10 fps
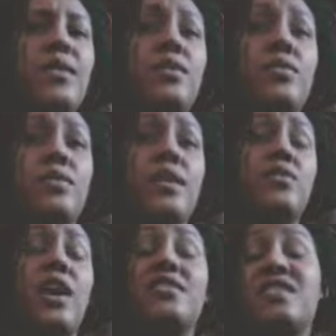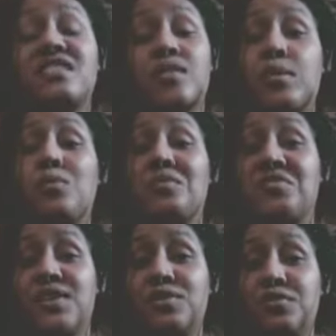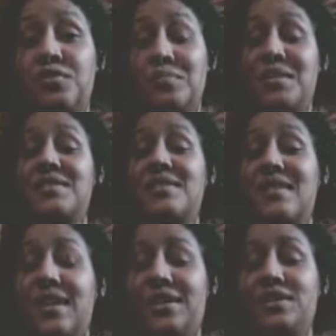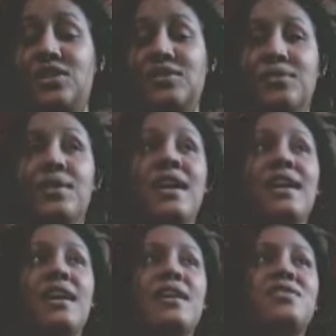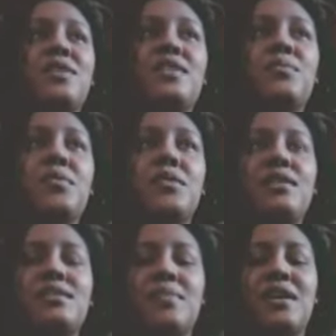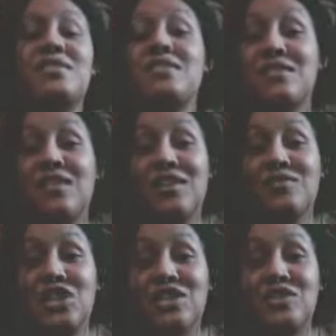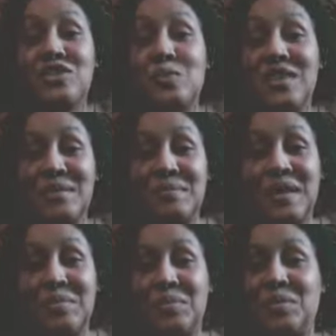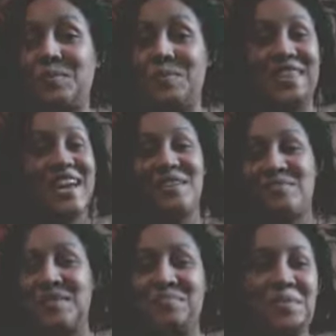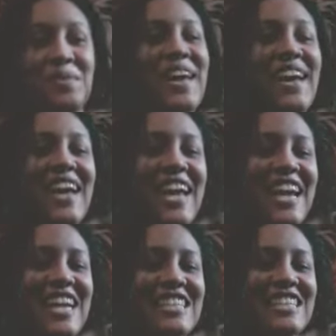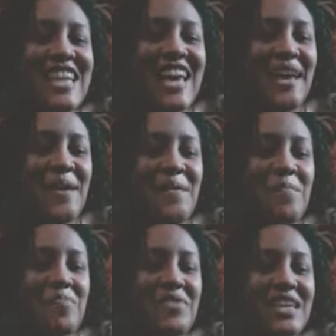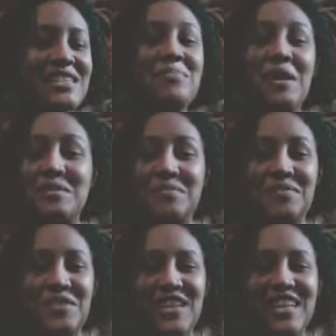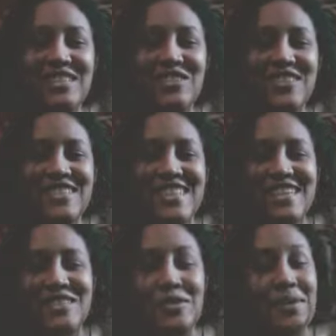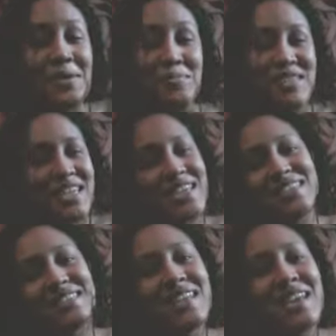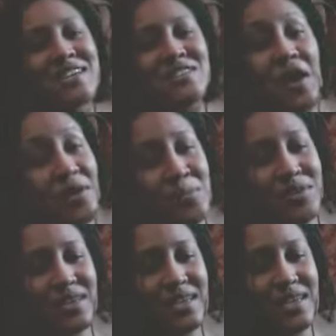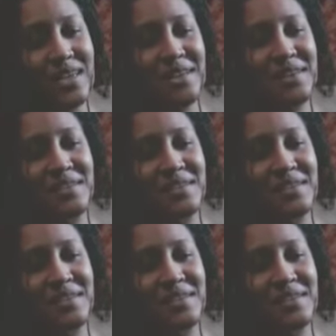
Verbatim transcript: what a lot of things have been revealed for the mess that they are too. So I think we're about to see a lot of changes within people and without a people, and it's about to be very interesting. So I hope today's talk really